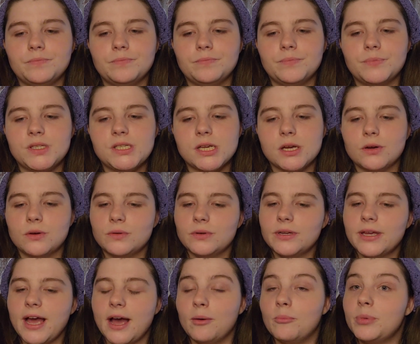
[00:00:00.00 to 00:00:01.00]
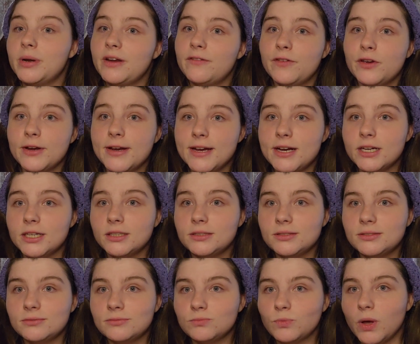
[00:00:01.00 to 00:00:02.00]
so yeah. But if you're here,
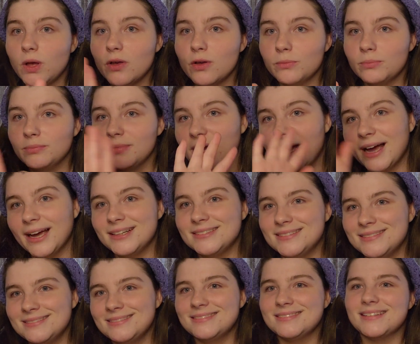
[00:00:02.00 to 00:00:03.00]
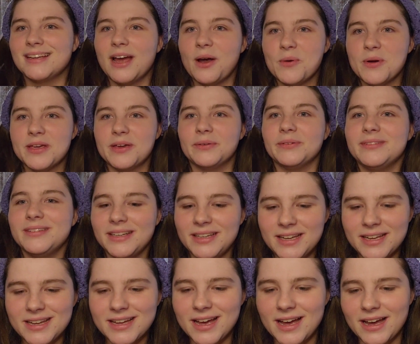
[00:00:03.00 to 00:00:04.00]
welcome. Hi, how are you?
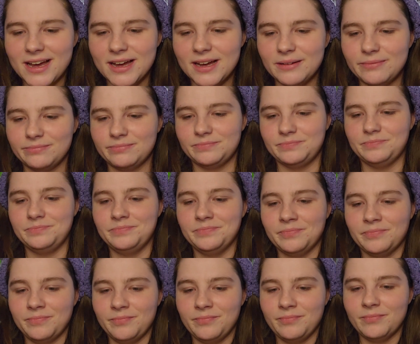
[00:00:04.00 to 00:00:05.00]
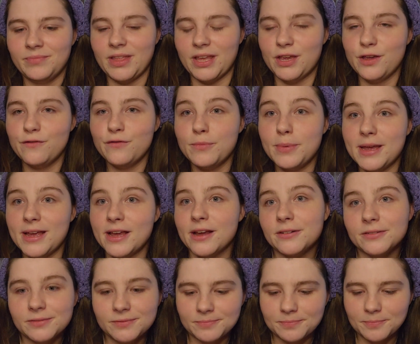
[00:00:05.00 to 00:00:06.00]
Thank you for being
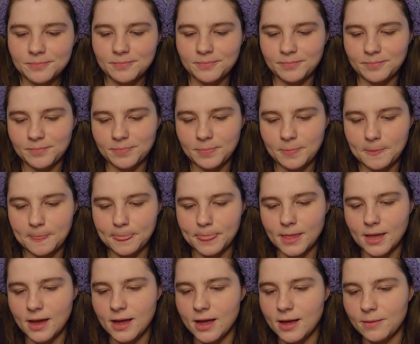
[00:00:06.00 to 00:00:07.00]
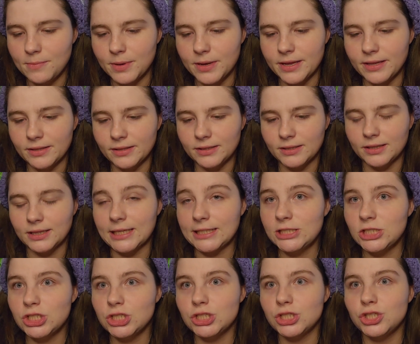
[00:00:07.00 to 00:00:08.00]
here. But
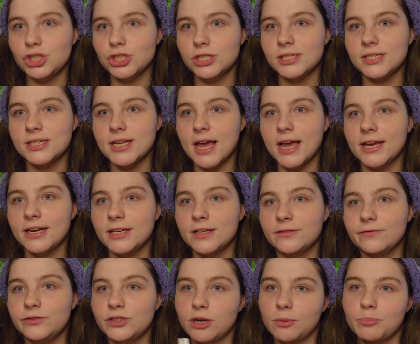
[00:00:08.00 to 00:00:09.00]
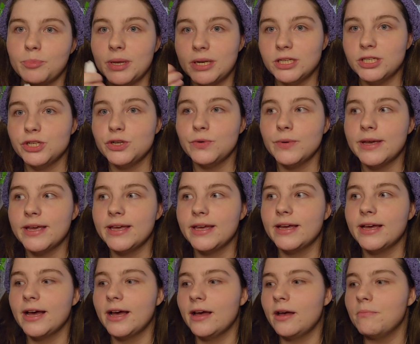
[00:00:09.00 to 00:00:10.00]
let's just kind of jump into it.
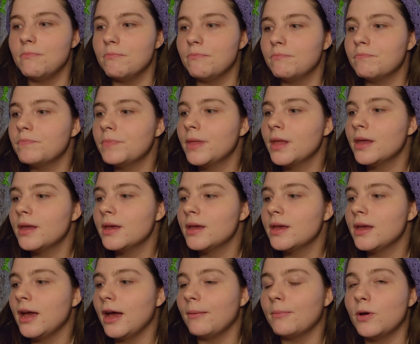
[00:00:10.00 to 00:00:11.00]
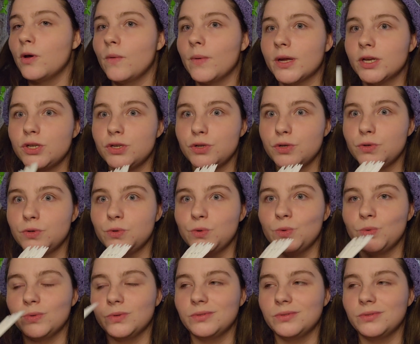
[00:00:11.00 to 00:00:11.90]
I'm going to